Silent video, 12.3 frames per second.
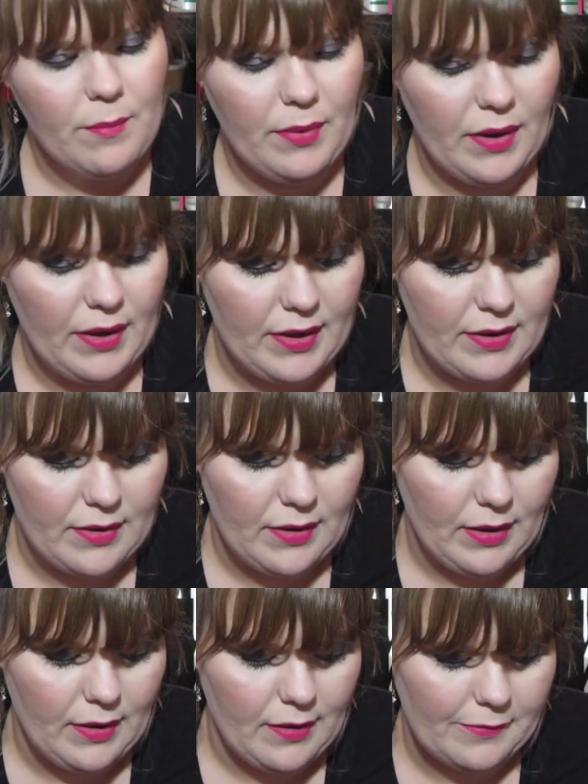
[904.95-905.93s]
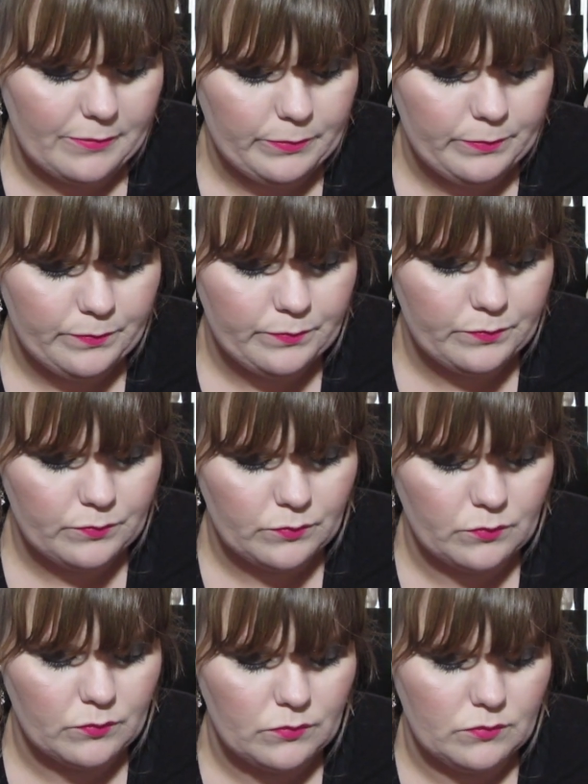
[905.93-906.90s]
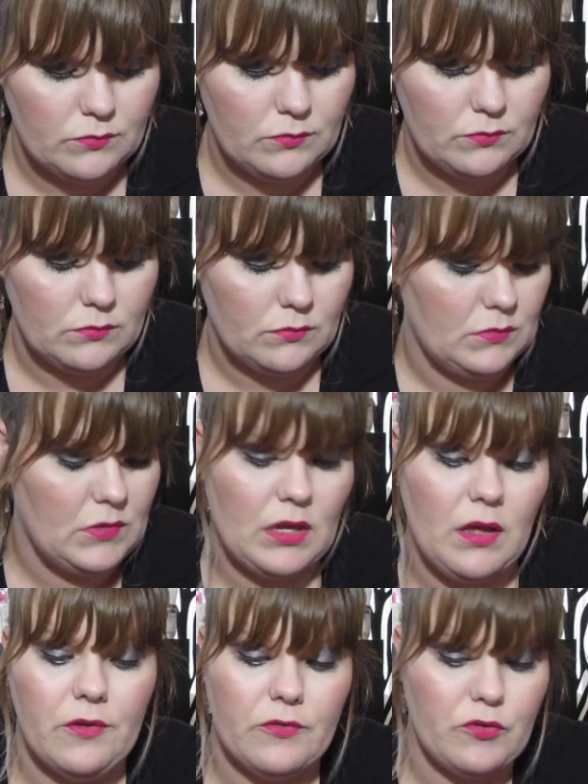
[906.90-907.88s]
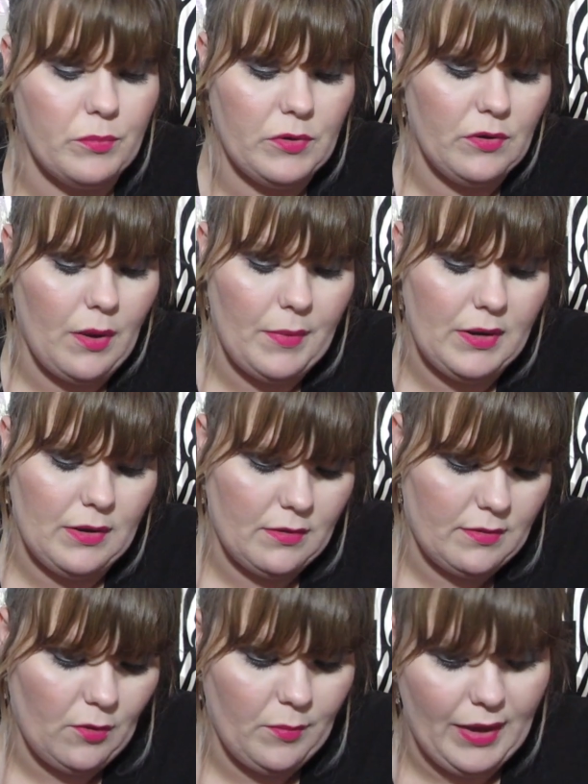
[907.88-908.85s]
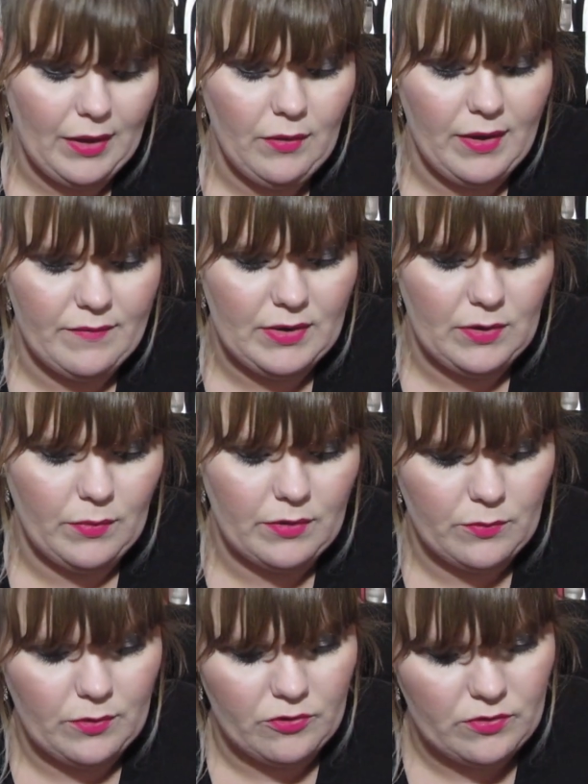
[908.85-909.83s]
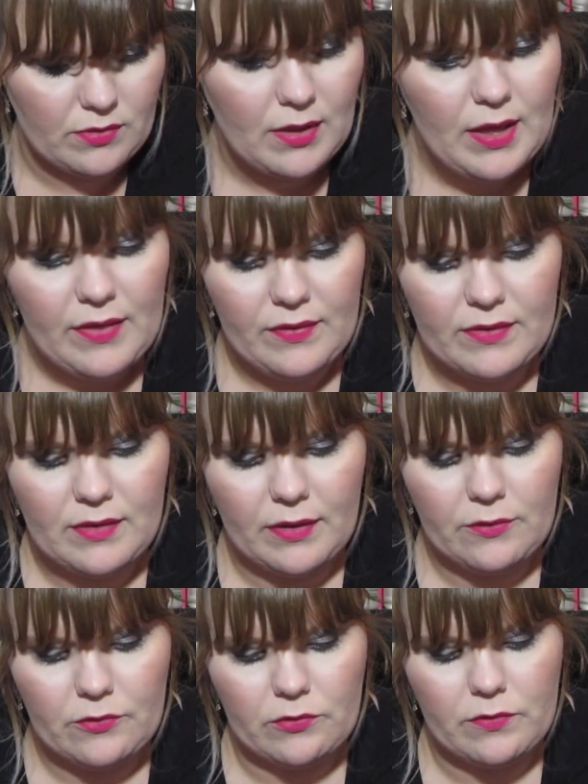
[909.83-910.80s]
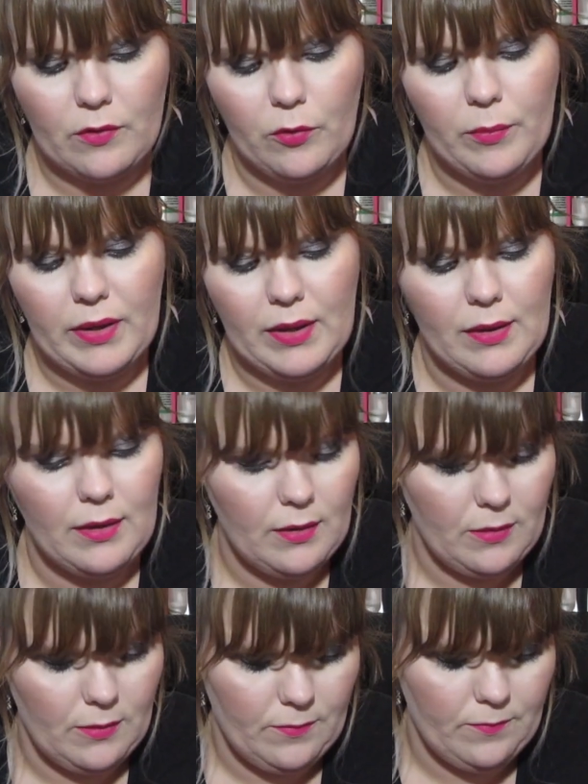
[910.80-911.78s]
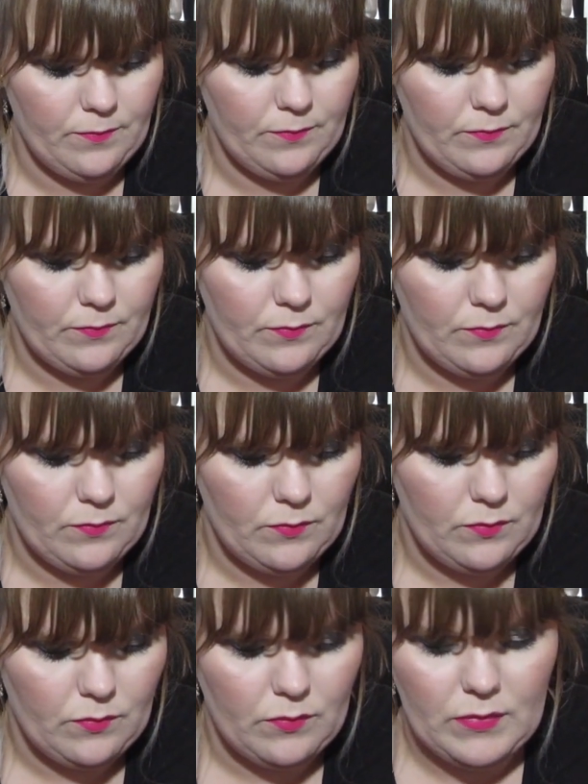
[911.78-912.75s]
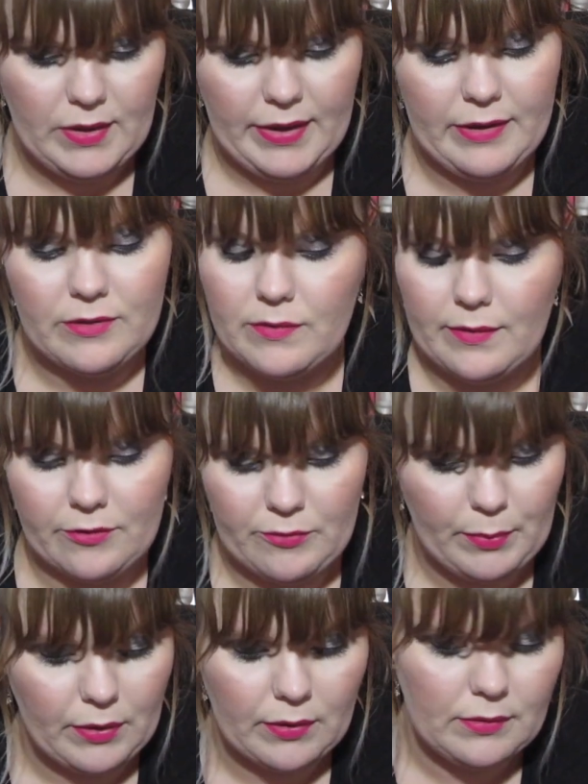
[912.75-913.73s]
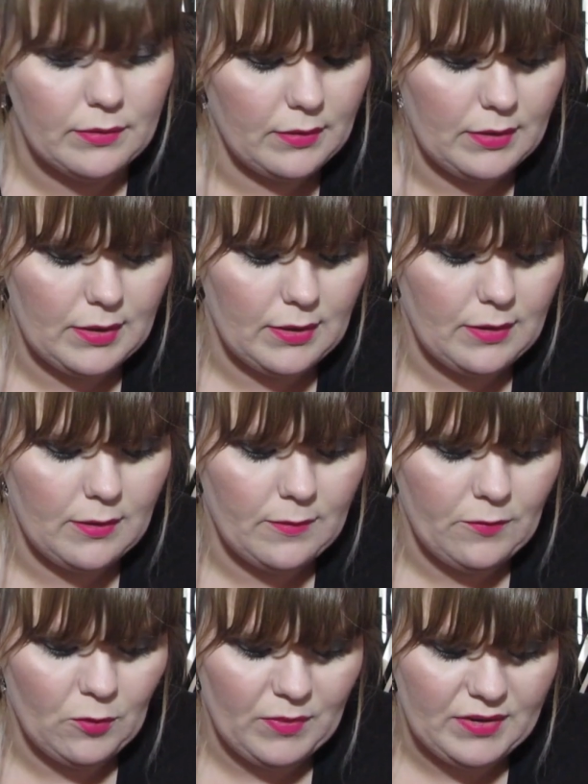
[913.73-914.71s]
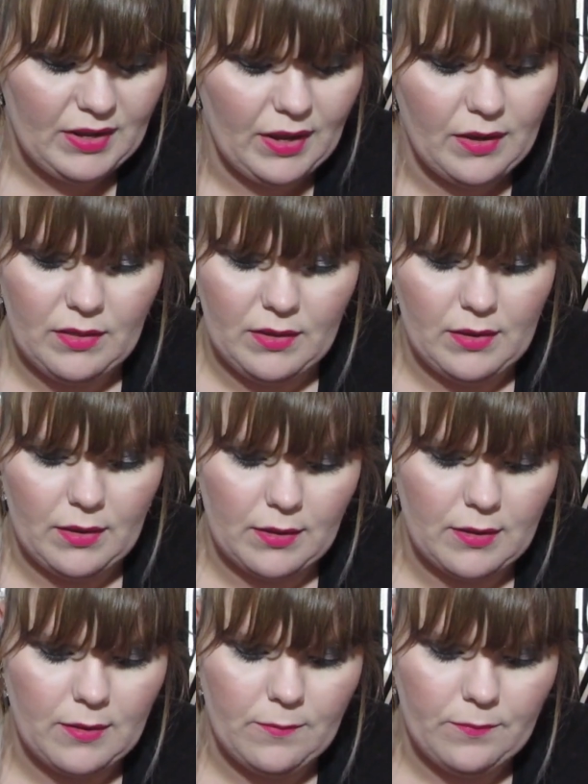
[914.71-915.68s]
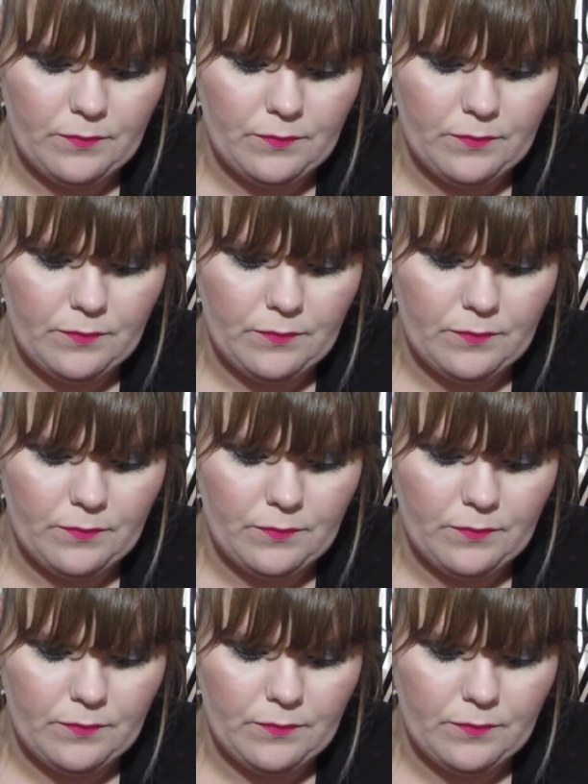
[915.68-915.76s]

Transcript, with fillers: But, um, the colors are beautiful. I mean, it is so me. I don't have anywhere to swatch this. These colors are so me. It, they're sparkly. They're metallic.